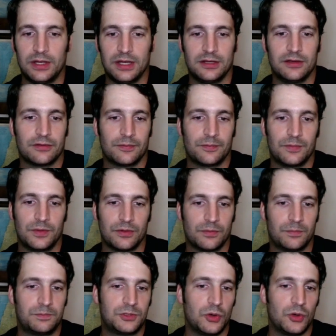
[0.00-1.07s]
And your
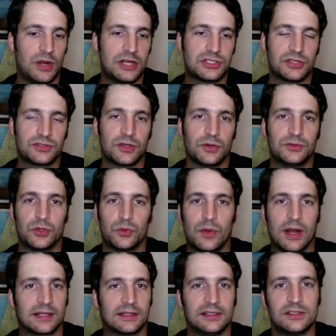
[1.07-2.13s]
donations go
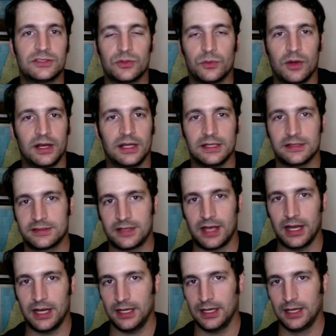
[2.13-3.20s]
directly to running the
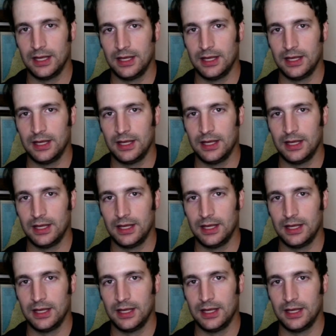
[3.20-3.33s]
site.